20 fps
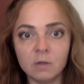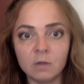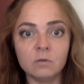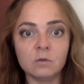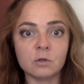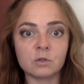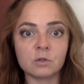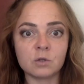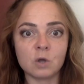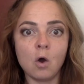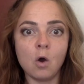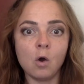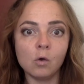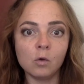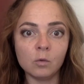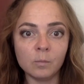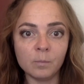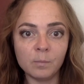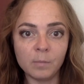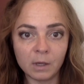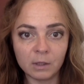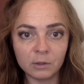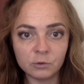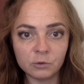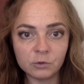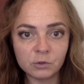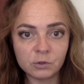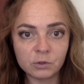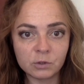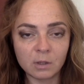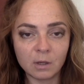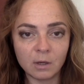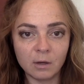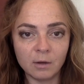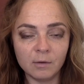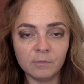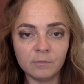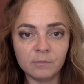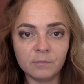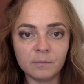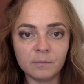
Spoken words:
there's a whole bunch of